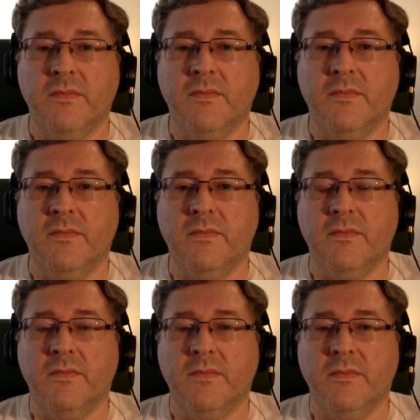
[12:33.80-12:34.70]

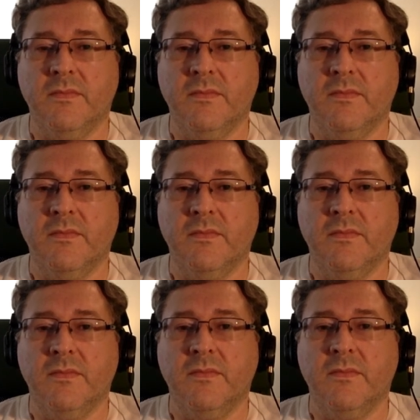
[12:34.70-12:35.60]

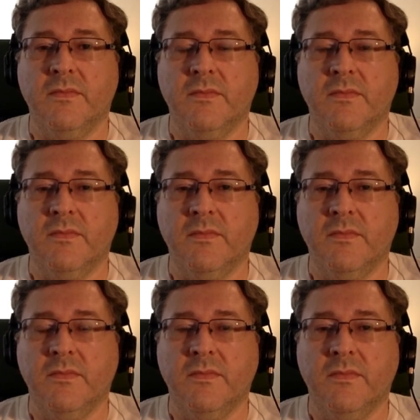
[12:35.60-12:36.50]

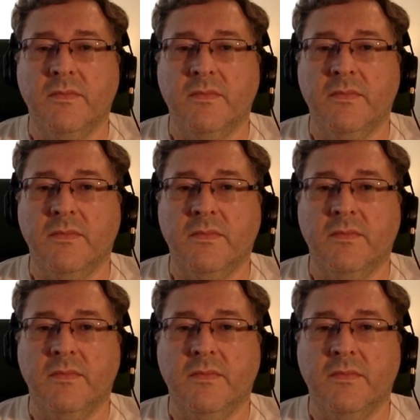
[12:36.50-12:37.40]

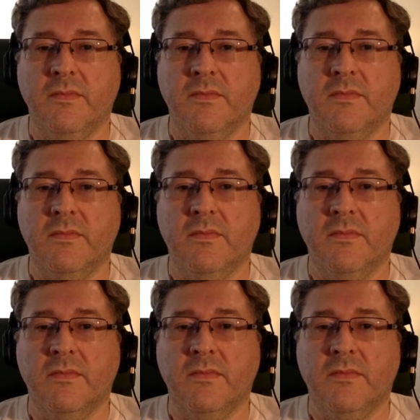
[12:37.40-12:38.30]

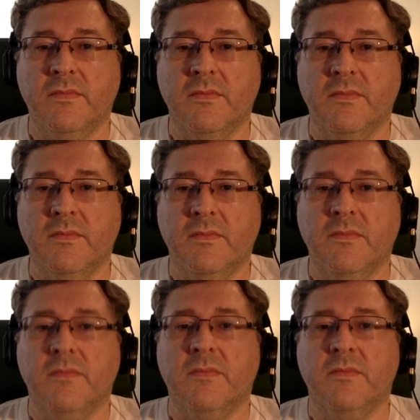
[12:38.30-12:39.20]

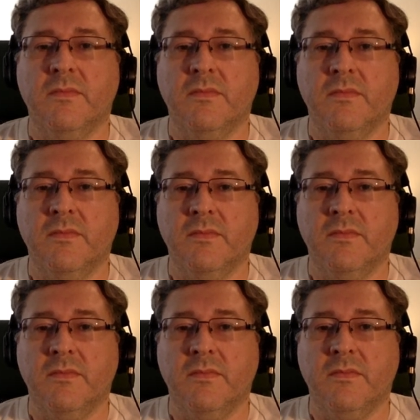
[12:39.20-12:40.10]

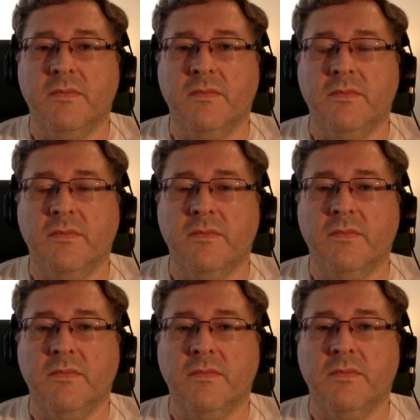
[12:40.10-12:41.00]

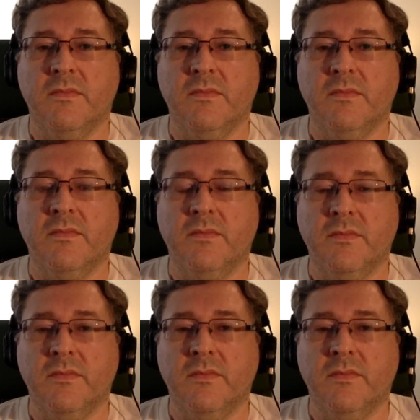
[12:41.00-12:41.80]
No words are spoken by the person on screen.